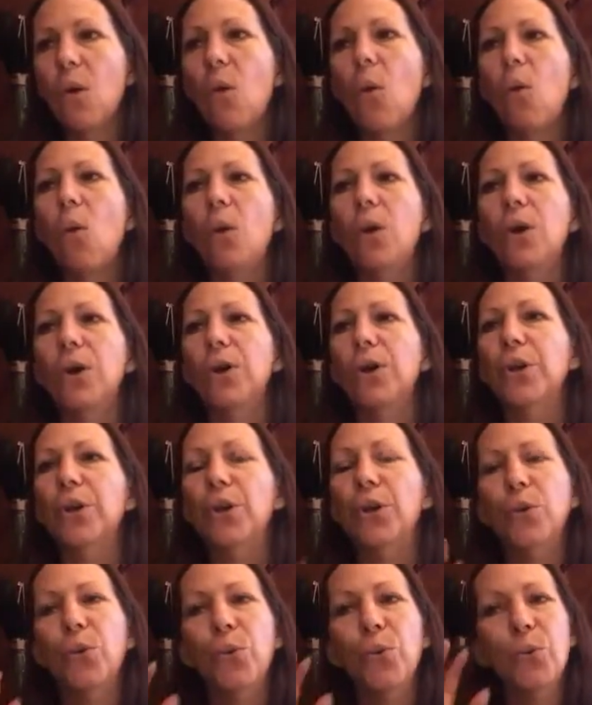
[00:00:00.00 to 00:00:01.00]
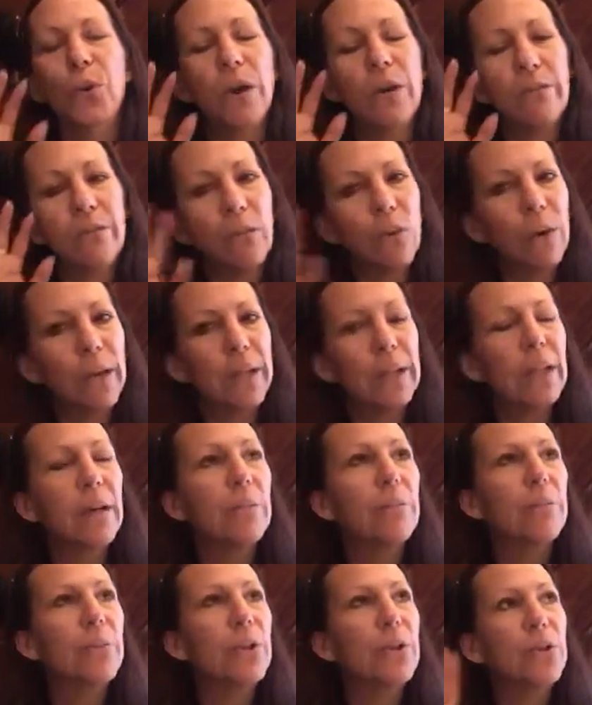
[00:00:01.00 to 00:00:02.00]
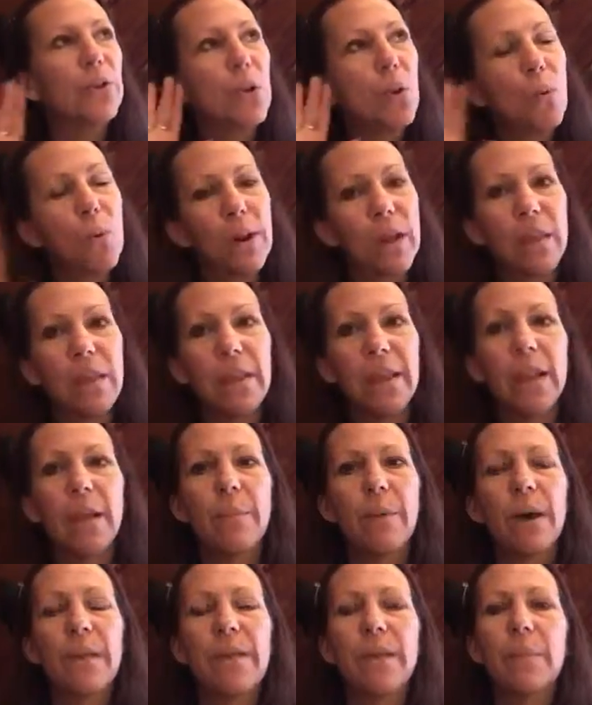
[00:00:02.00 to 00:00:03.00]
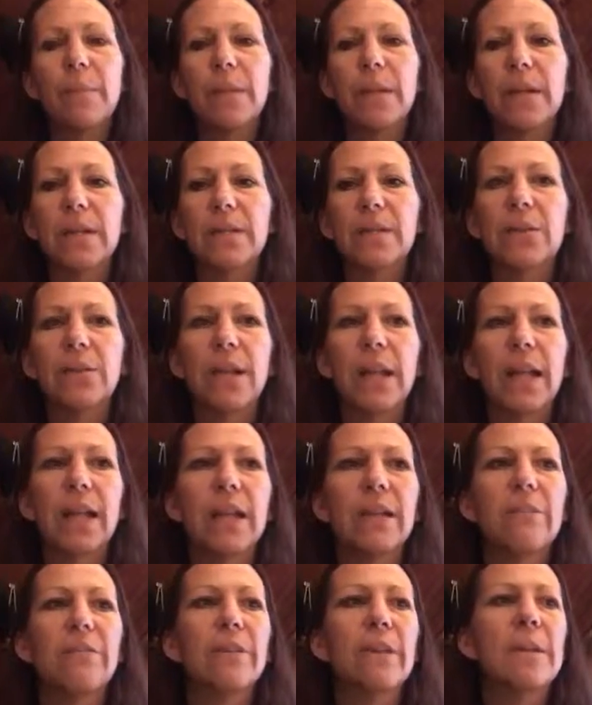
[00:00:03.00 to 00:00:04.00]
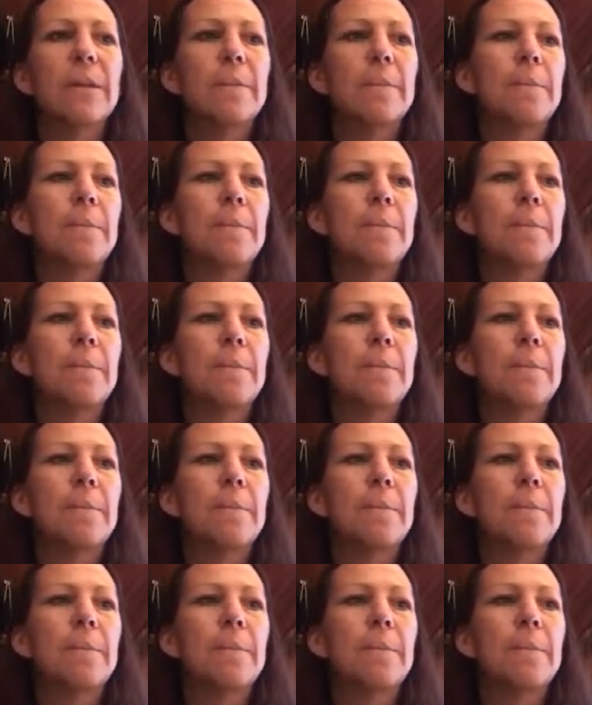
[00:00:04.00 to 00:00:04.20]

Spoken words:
or you avoid them, you don't want to think about them because they're negative,